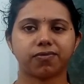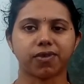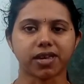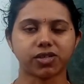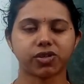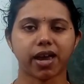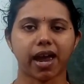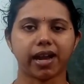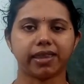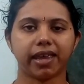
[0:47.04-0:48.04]
first
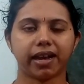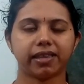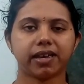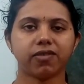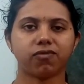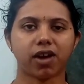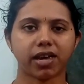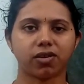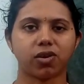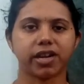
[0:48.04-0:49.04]
and then the
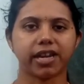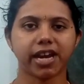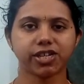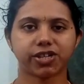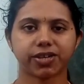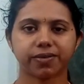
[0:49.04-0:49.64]
y coordinate.